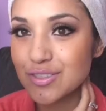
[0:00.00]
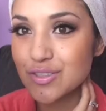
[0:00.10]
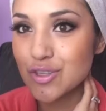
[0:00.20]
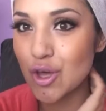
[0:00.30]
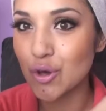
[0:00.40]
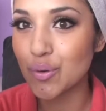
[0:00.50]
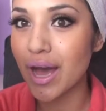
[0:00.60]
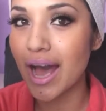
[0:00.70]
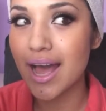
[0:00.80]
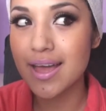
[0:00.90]

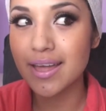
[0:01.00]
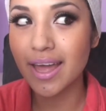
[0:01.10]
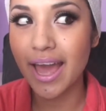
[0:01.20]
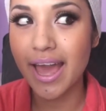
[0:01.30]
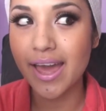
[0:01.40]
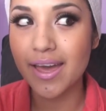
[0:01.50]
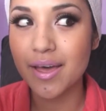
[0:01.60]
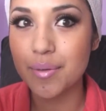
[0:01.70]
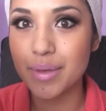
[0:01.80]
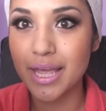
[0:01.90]
So I
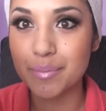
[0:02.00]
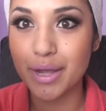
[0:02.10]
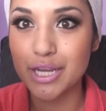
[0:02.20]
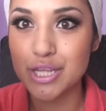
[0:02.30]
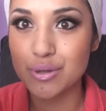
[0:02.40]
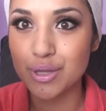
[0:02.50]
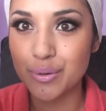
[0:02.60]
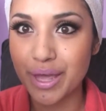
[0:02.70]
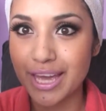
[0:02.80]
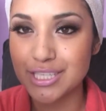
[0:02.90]
am in my new
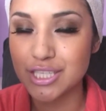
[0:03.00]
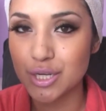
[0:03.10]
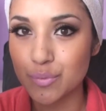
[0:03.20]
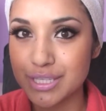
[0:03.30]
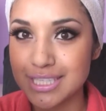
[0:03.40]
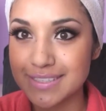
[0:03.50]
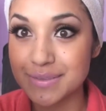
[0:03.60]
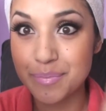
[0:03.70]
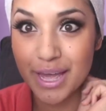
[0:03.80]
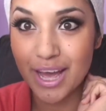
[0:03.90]
location, which is
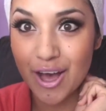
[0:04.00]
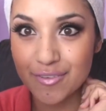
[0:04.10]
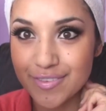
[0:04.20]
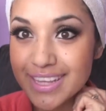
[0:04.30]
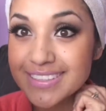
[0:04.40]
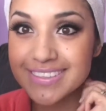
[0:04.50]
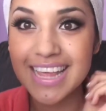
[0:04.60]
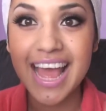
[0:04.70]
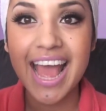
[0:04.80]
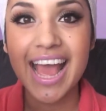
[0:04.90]
my
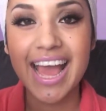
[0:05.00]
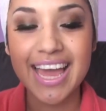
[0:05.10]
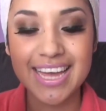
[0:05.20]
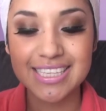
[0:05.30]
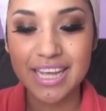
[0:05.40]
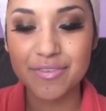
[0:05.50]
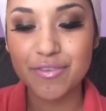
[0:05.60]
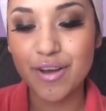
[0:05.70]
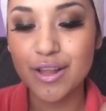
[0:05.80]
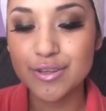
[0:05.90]
office. And if
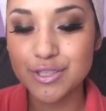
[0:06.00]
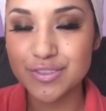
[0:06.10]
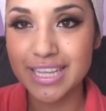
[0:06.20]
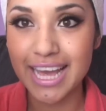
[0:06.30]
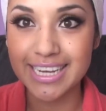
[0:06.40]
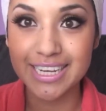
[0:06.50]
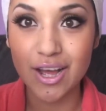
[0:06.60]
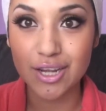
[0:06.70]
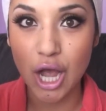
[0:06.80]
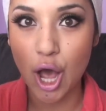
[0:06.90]
you follow
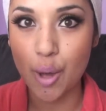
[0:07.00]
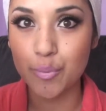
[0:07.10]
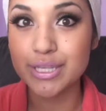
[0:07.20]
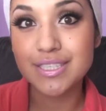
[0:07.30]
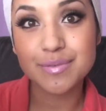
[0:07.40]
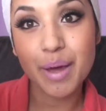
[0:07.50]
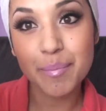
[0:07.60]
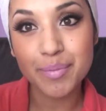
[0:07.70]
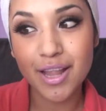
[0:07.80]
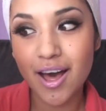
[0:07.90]
dulcecounty.com, which is
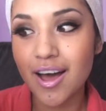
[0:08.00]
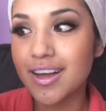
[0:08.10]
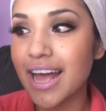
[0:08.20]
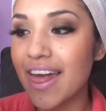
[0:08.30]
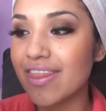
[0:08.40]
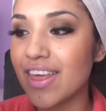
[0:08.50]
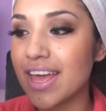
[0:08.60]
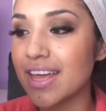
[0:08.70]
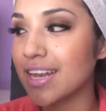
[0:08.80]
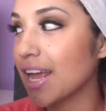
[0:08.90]
my blog,
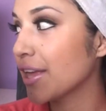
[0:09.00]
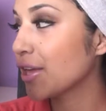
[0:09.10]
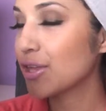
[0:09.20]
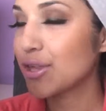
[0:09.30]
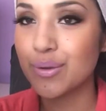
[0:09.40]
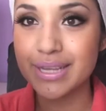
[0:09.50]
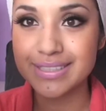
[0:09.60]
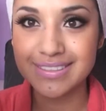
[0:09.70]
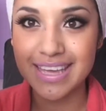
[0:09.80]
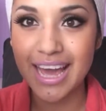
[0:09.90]
then you
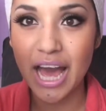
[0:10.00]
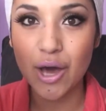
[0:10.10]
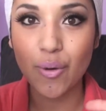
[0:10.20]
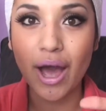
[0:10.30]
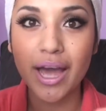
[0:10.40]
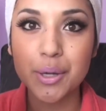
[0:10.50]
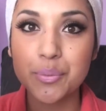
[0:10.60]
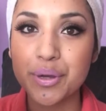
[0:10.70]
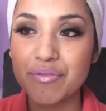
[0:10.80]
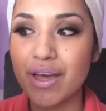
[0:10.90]
can see how I
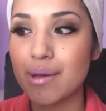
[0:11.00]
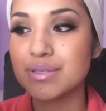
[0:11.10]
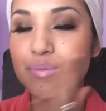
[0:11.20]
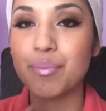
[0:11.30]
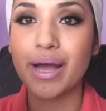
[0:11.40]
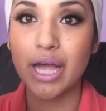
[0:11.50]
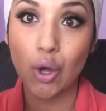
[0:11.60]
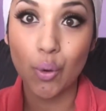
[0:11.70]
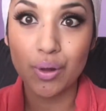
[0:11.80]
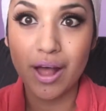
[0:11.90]
revamped my
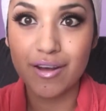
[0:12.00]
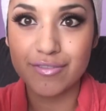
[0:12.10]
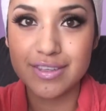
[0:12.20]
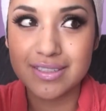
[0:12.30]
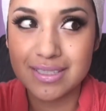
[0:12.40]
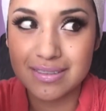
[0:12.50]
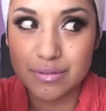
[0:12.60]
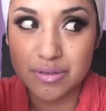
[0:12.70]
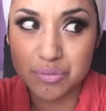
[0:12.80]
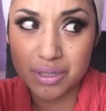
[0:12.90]
whole office because it
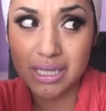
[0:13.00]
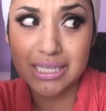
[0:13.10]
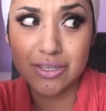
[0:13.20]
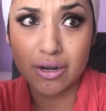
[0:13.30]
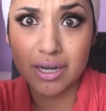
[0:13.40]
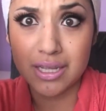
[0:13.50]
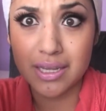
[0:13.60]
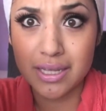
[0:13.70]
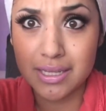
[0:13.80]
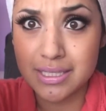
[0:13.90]
was really dark and
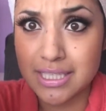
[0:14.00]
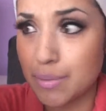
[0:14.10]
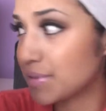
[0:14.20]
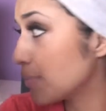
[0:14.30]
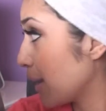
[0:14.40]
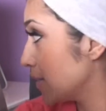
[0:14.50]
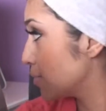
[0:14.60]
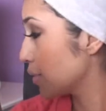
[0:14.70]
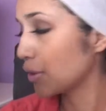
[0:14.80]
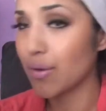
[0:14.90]
like a deep
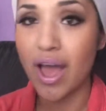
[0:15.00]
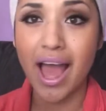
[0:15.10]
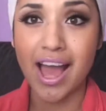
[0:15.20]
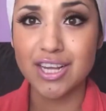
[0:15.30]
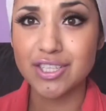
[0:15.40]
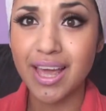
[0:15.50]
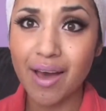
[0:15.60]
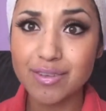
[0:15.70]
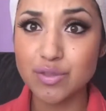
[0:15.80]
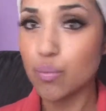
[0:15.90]
space blue. I actually
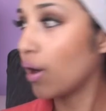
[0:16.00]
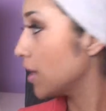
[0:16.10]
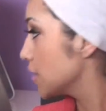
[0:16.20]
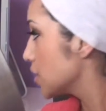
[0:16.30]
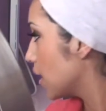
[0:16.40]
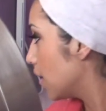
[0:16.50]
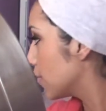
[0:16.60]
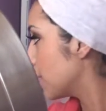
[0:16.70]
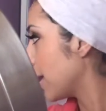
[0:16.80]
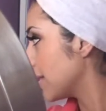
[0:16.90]
have a swatch
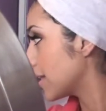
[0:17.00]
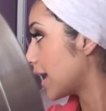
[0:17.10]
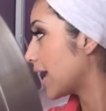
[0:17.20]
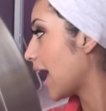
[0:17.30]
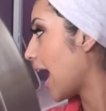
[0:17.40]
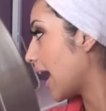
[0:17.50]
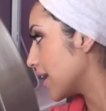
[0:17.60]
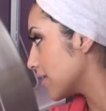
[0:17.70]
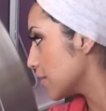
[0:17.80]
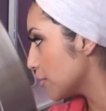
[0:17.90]
of the paint that I
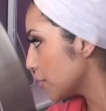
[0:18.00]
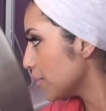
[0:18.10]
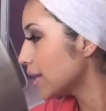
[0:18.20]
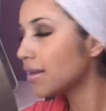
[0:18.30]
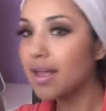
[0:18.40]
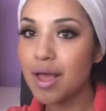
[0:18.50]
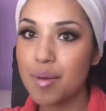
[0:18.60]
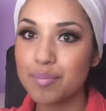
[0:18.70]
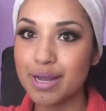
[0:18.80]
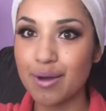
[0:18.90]
had the room in,
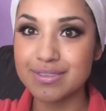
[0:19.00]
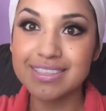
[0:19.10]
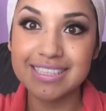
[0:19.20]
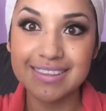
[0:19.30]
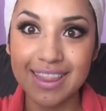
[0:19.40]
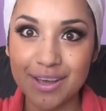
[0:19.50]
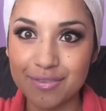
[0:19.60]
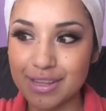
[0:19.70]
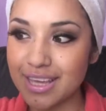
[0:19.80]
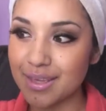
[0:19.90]
but now it's this
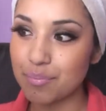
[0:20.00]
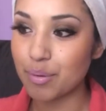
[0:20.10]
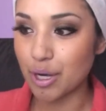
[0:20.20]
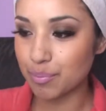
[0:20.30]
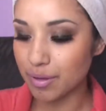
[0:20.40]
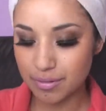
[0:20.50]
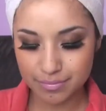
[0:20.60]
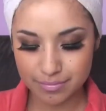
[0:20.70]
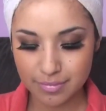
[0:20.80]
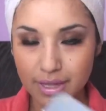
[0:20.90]
lovely
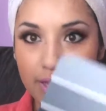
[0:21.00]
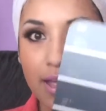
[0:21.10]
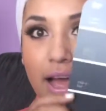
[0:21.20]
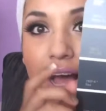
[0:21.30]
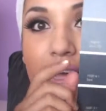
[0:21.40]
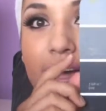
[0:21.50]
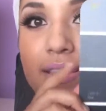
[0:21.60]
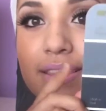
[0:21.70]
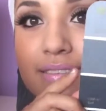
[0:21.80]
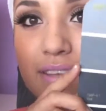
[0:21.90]
purple. I
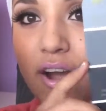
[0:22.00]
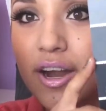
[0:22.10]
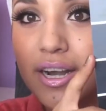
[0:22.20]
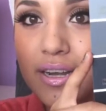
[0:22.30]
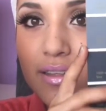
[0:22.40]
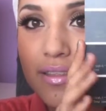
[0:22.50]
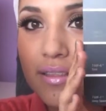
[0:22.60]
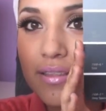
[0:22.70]
got this card